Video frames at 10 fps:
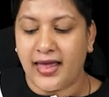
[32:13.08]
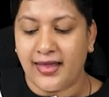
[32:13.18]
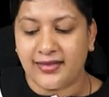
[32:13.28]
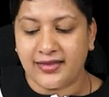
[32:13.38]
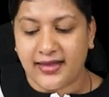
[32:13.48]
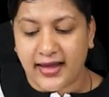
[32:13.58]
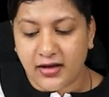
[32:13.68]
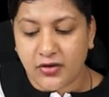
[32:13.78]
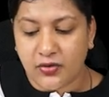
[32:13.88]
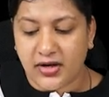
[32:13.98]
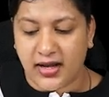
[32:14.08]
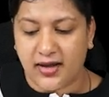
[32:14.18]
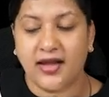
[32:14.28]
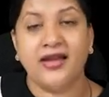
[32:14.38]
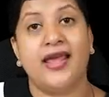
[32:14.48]
and then you
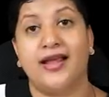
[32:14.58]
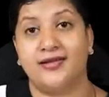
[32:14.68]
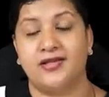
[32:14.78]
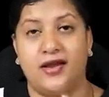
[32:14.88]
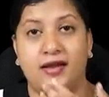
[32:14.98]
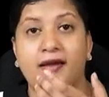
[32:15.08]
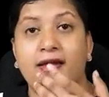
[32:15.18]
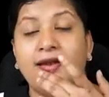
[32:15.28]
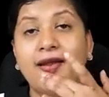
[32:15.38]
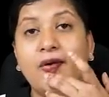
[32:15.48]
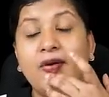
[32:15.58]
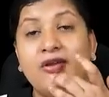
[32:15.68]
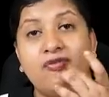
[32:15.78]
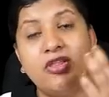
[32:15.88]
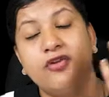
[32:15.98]
take an X-ray. Now,
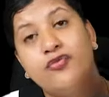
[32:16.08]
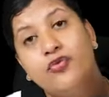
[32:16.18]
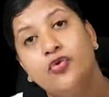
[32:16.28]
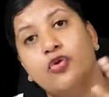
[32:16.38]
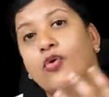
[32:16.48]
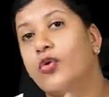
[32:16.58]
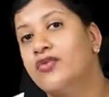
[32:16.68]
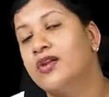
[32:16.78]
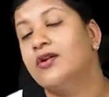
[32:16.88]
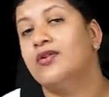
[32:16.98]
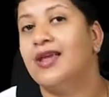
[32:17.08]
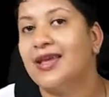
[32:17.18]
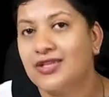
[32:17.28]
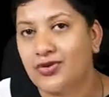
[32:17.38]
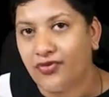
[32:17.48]
if the food goes into the
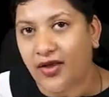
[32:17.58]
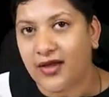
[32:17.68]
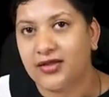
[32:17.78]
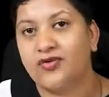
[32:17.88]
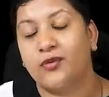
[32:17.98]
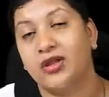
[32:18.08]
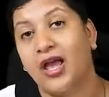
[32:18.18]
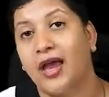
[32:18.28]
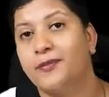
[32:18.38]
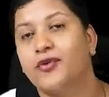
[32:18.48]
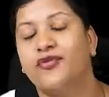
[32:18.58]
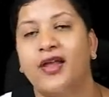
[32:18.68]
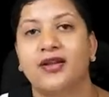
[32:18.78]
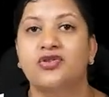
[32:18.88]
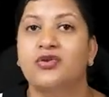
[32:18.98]
esophagus, from the
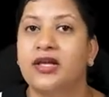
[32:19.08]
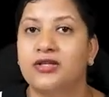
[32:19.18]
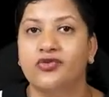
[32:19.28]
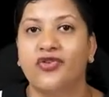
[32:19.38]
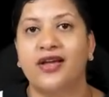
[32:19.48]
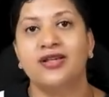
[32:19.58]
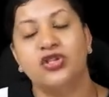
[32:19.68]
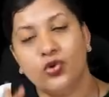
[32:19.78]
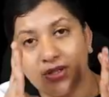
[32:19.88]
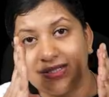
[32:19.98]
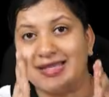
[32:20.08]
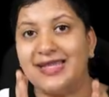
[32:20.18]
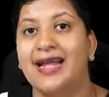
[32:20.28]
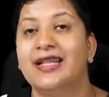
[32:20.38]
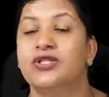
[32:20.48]
hypopharynx to the esophagus, you will see
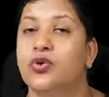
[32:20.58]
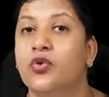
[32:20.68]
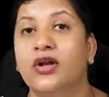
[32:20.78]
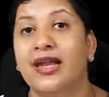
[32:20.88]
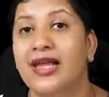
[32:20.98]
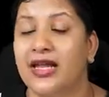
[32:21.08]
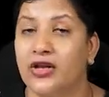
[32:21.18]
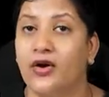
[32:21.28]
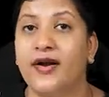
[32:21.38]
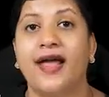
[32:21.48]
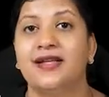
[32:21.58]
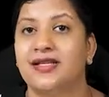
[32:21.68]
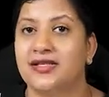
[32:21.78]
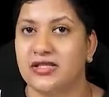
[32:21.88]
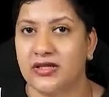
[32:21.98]
that it's only in your
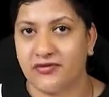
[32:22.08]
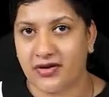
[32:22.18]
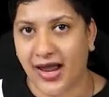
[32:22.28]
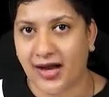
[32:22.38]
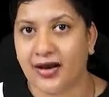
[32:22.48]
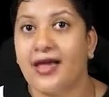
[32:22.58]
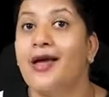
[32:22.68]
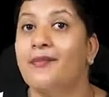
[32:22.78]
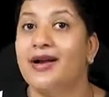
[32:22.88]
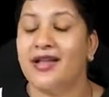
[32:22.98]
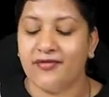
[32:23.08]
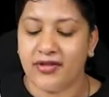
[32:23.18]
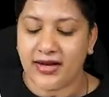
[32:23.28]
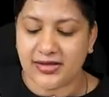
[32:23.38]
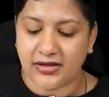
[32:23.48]
digestive tract. But if
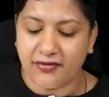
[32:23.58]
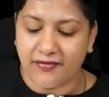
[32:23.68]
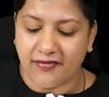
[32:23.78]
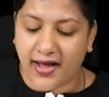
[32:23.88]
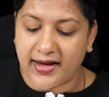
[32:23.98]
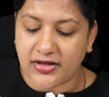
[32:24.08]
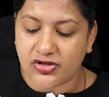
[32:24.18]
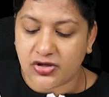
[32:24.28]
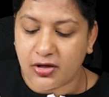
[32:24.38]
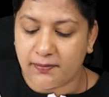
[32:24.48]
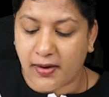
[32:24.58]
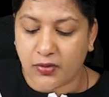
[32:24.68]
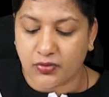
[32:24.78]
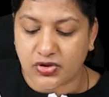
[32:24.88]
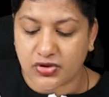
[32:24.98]
there is a pharyngeal
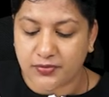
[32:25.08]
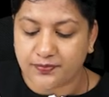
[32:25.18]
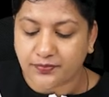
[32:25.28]
pouch